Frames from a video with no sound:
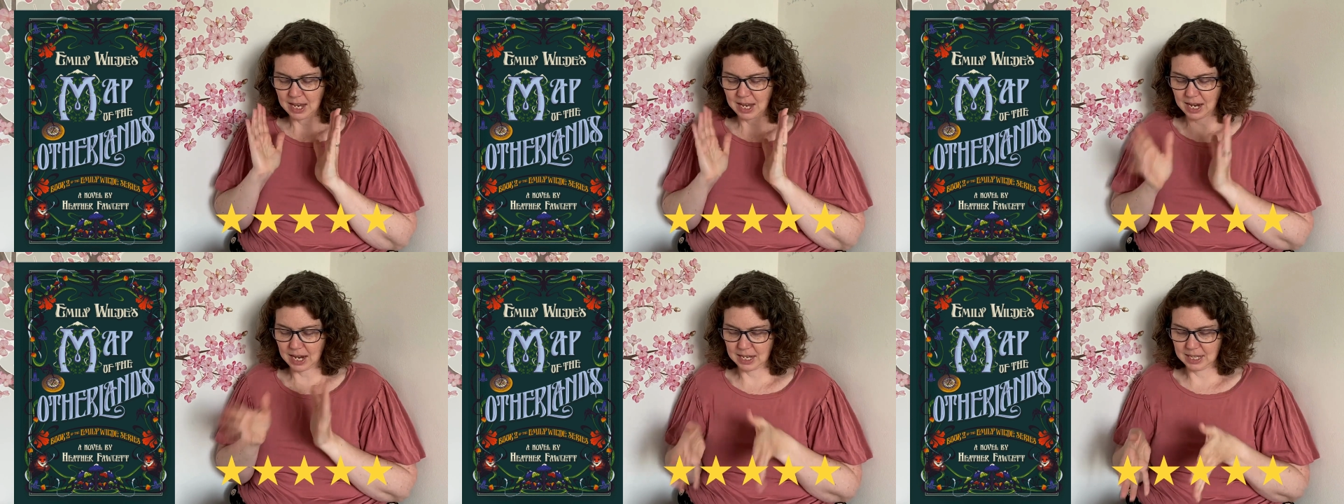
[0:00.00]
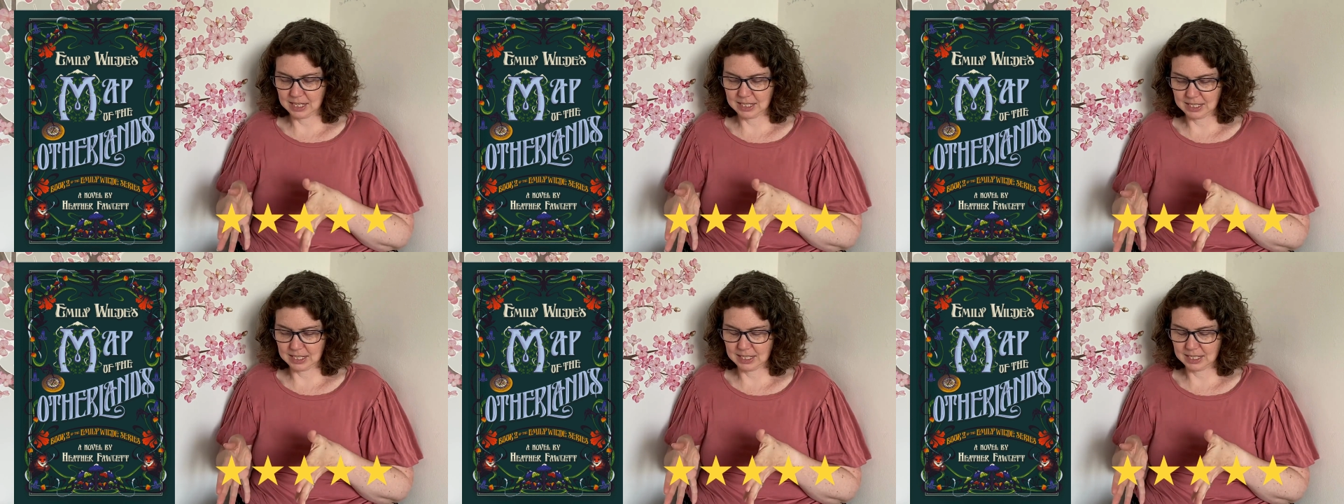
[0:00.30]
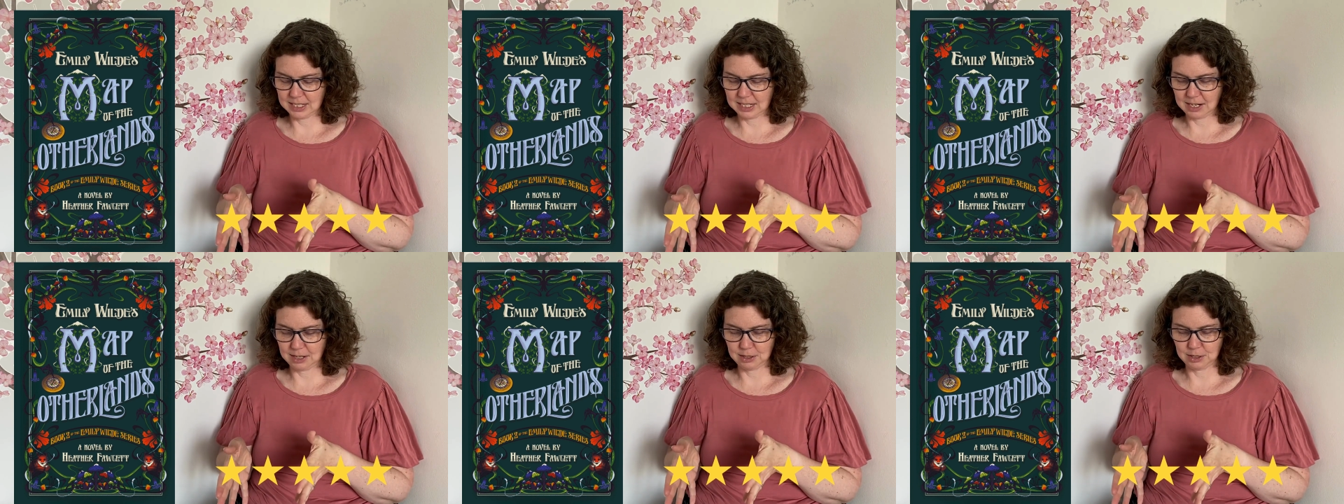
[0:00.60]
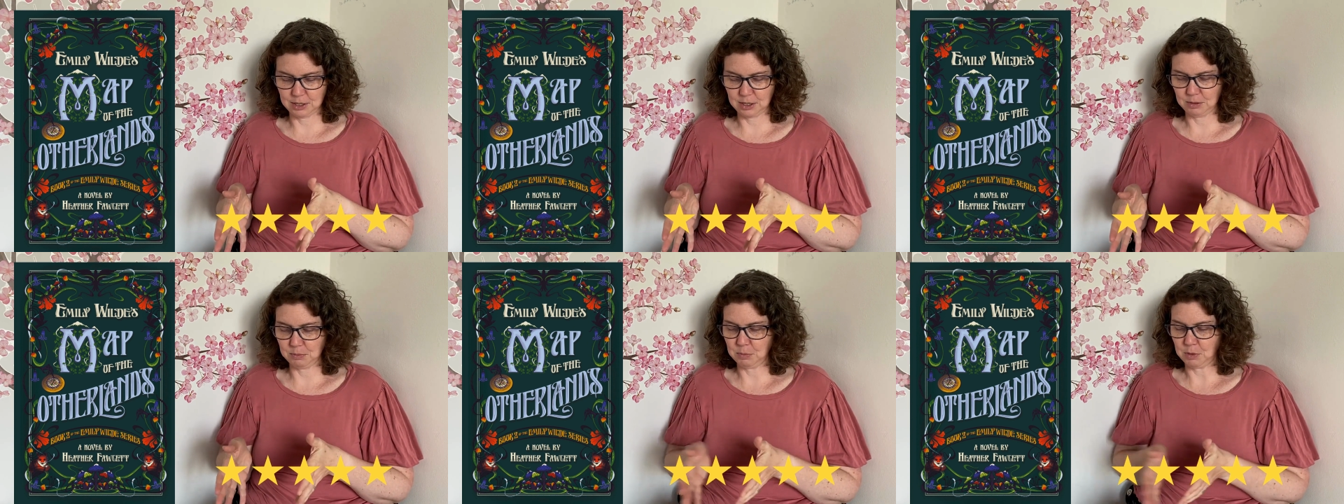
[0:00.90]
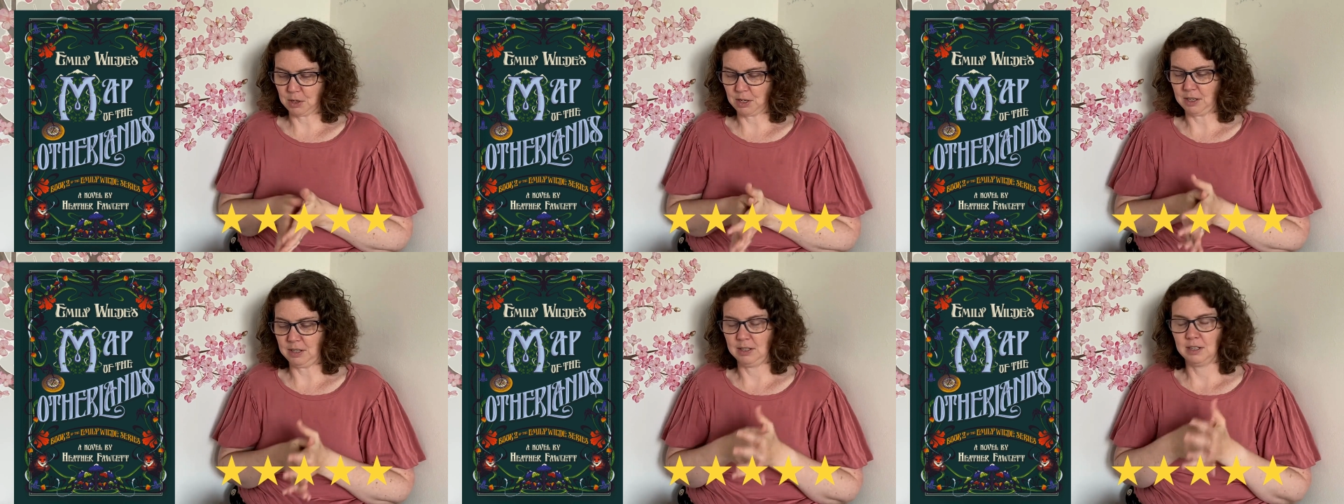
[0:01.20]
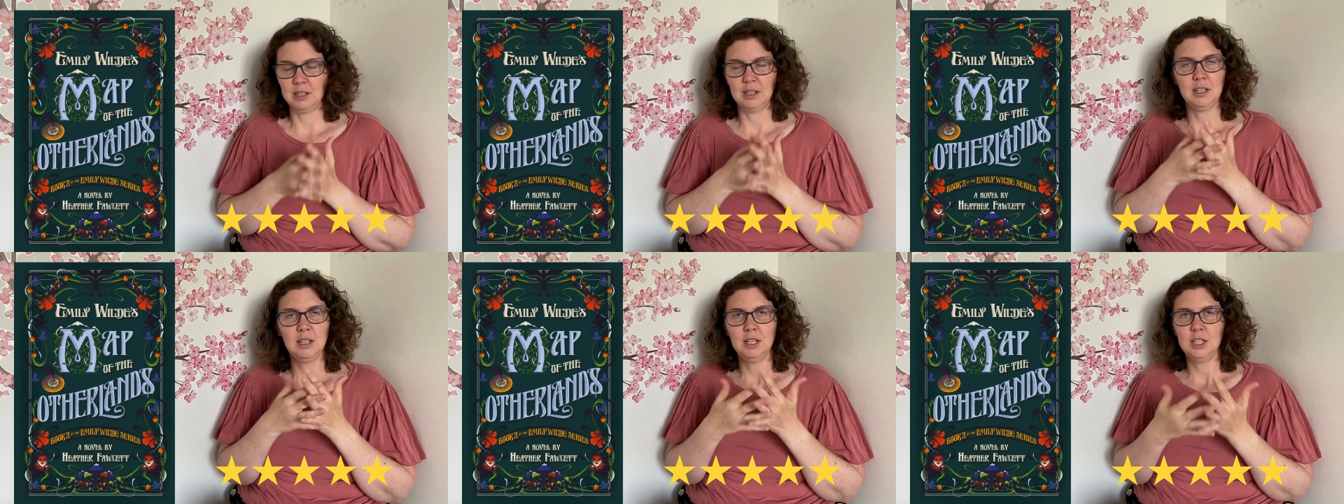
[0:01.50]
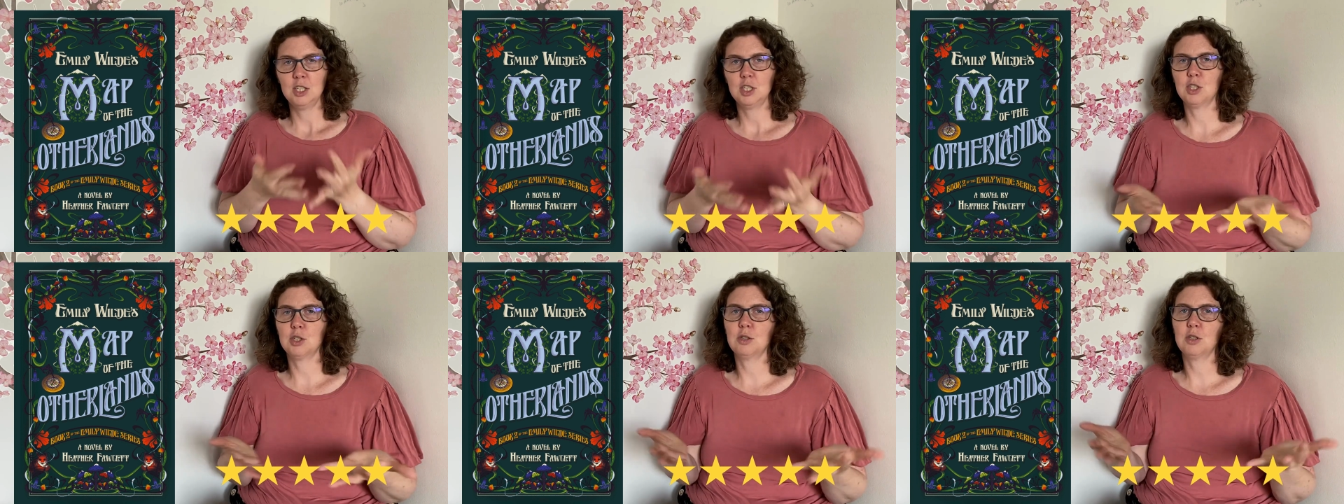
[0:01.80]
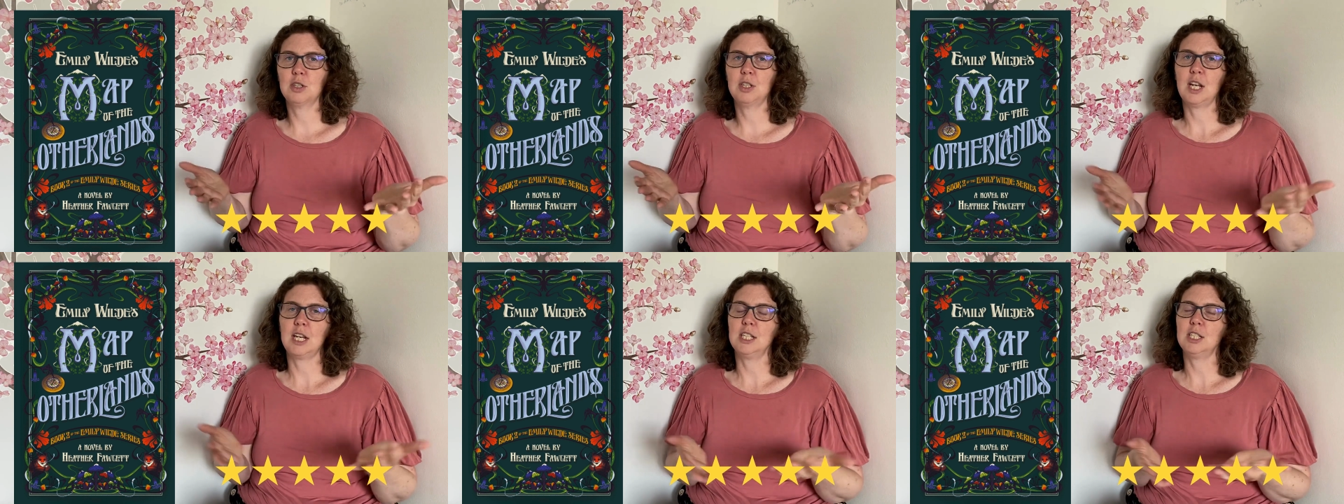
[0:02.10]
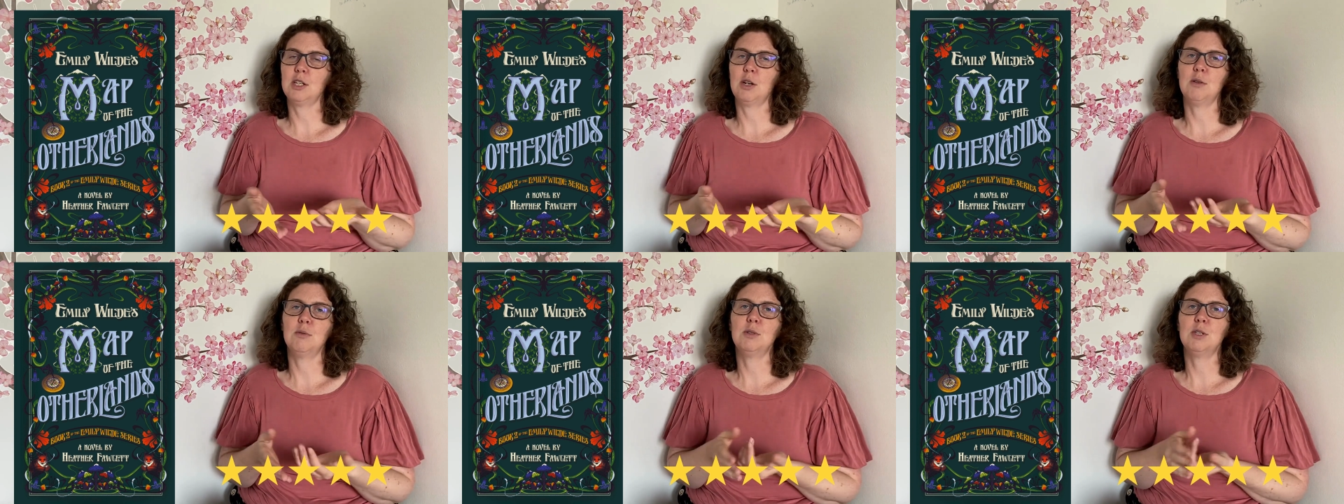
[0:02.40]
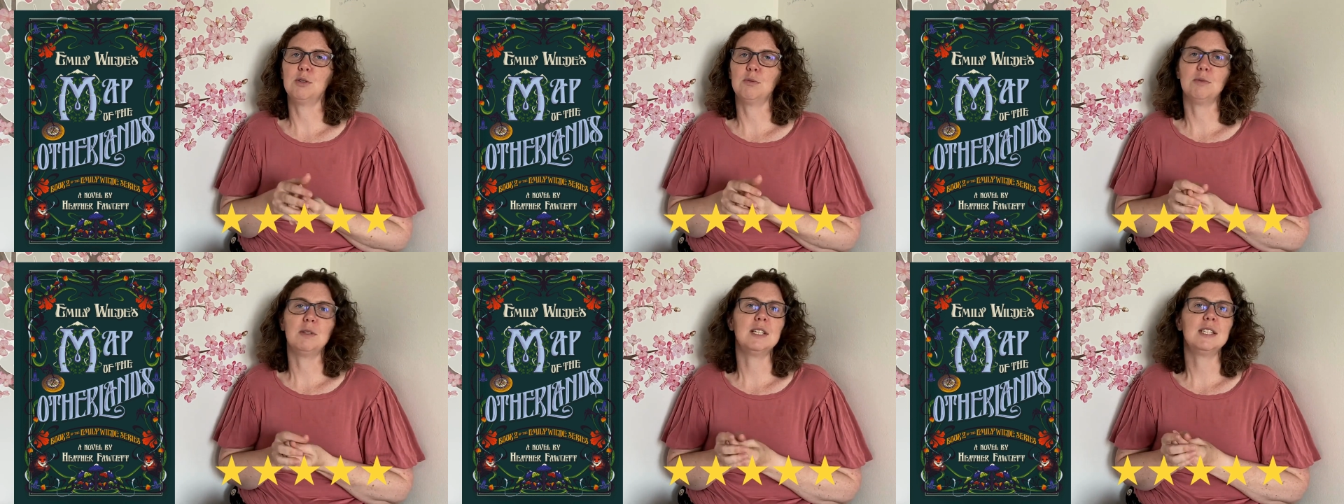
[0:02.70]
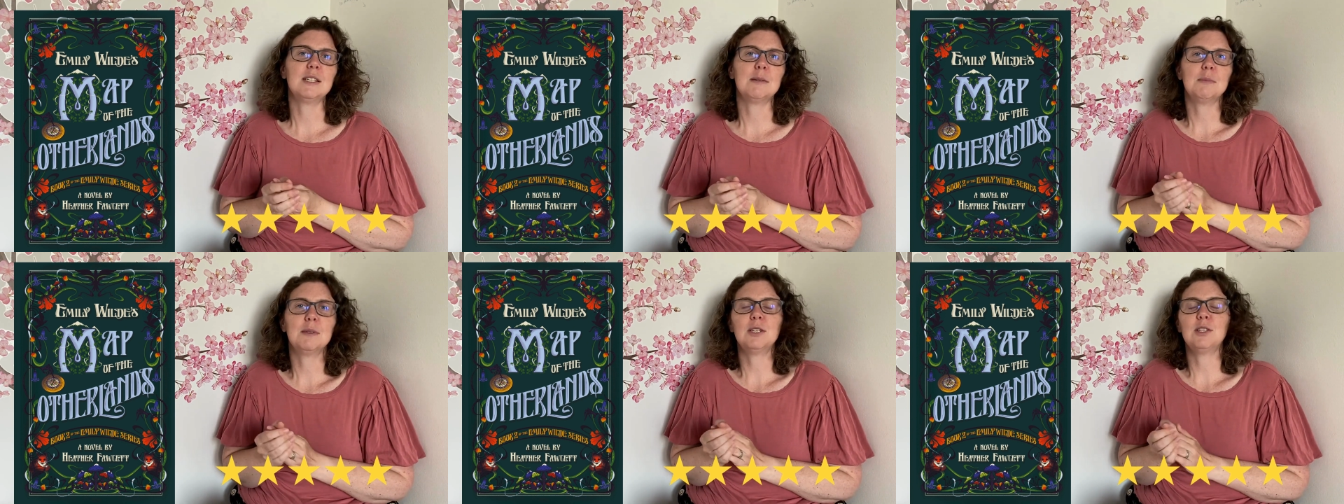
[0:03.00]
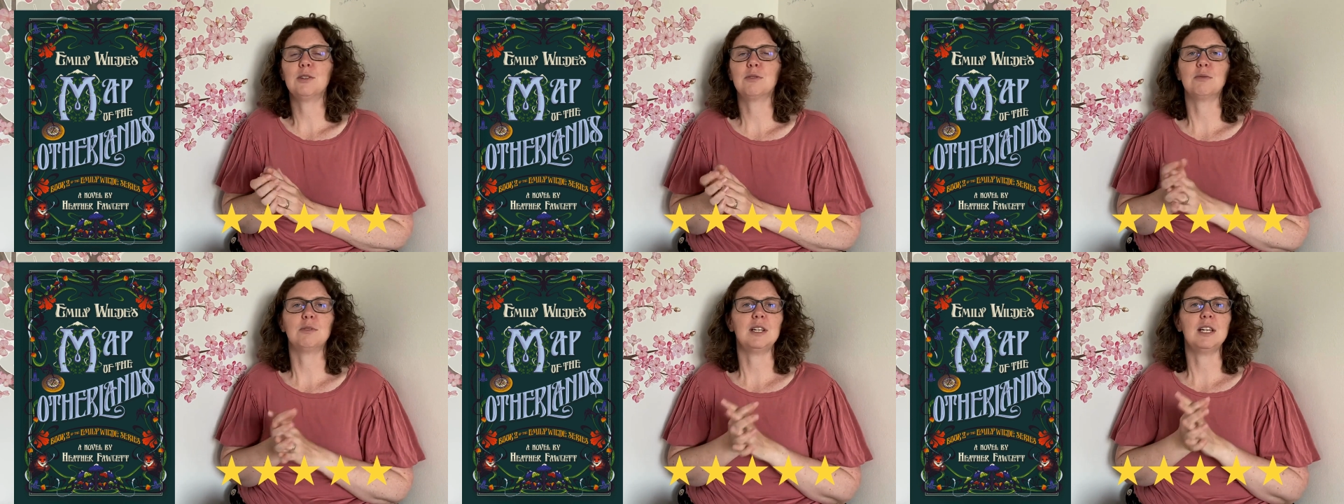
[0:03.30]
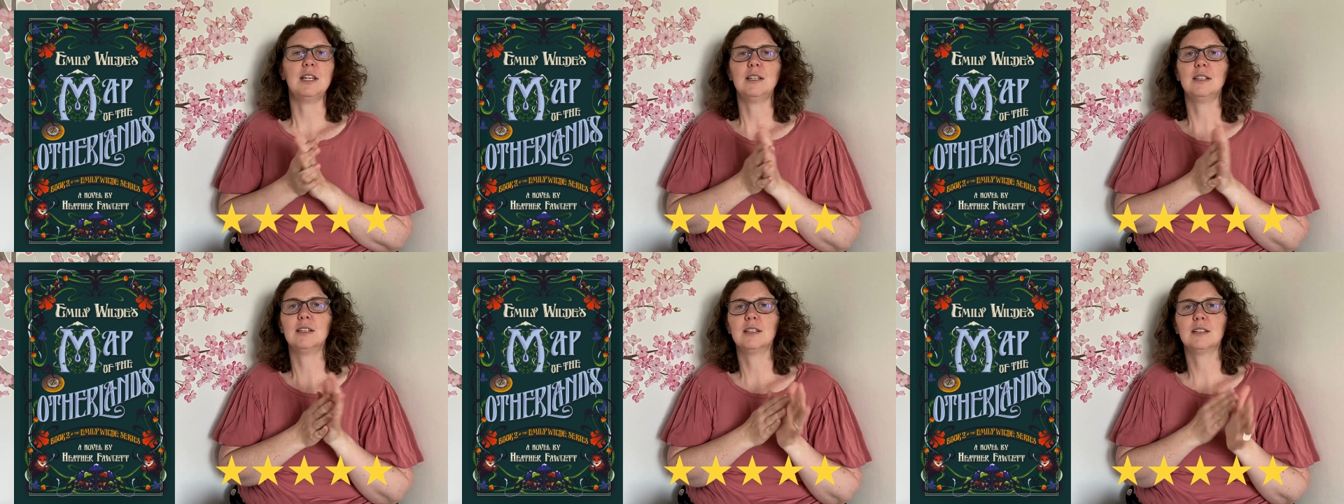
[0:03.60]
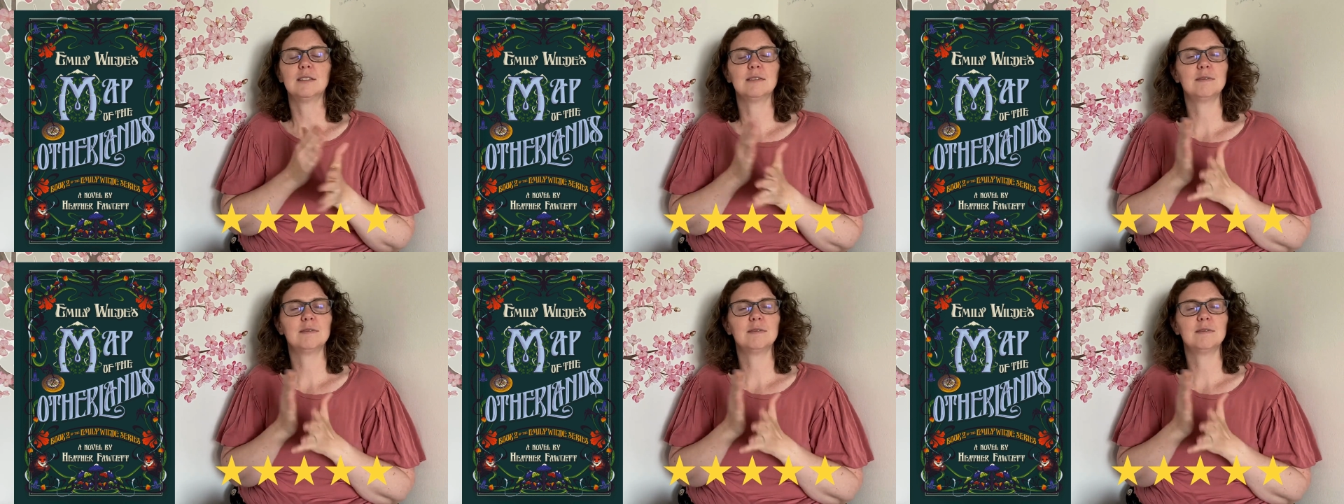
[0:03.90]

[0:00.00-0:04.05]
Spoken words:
And this is another good one. Just a nice, cozy read, something to read